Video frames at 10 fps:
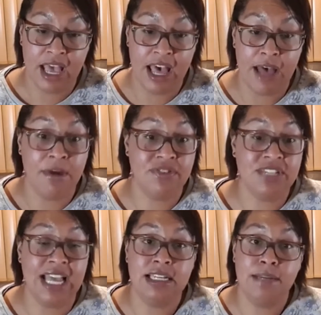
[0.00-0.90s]
I've
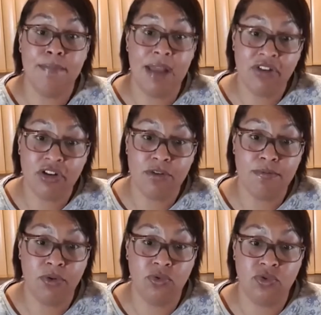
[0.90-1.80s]
scanned an American
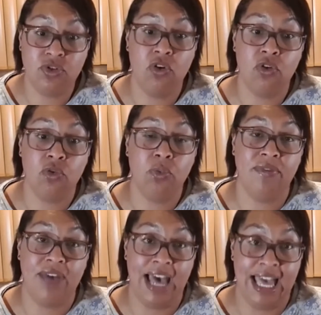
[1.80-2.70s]
Bulldog
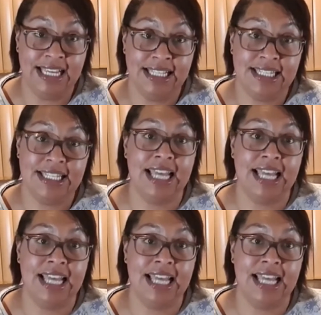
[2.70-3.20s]
with 8,